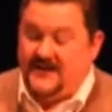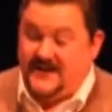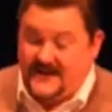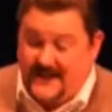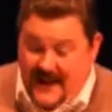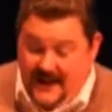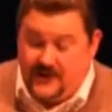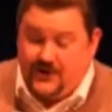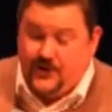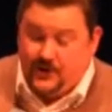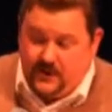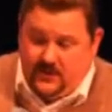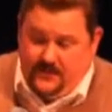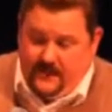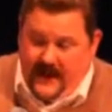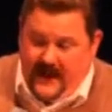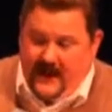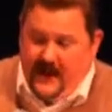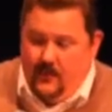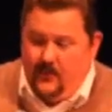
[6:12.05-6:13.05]
scheduled
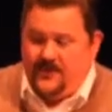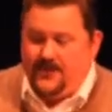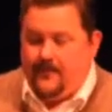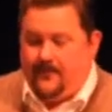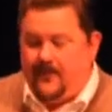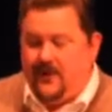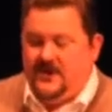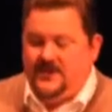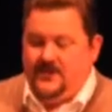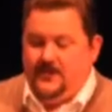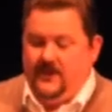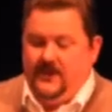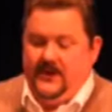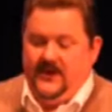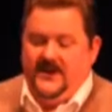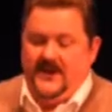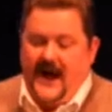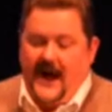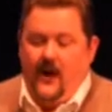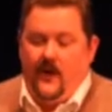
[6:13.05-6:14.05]
meeting with the principal of
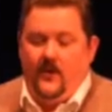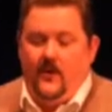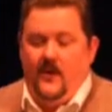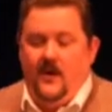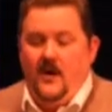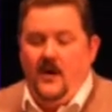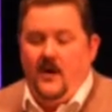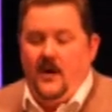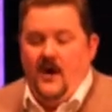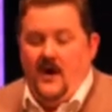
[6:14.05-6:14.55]
the town